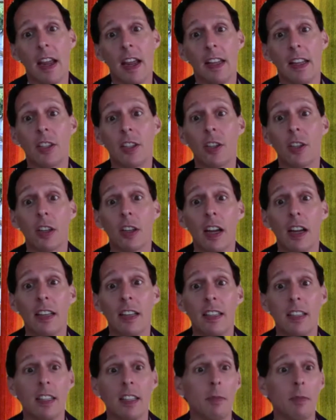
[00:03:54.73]
it's a good
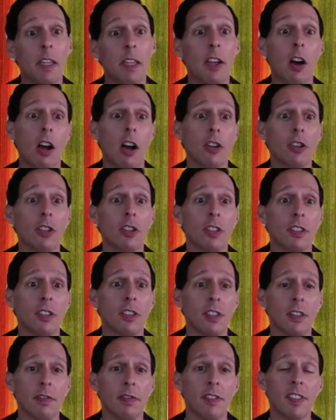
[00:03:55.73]
idea to be
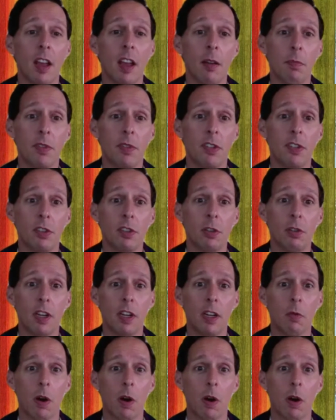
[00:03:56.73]
cautious of substituting